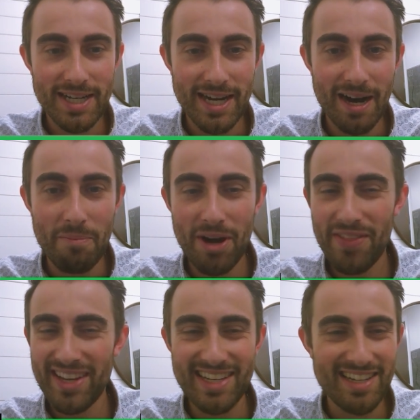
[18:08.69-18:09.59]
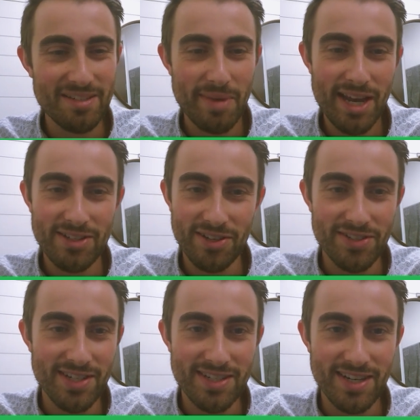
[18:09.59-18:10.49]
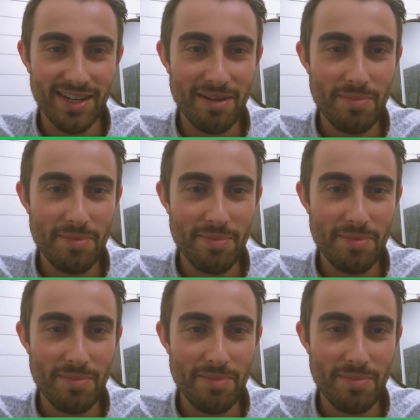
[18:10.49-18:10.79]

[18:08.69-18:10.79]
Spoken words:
But I think he needs some AHL seasoning.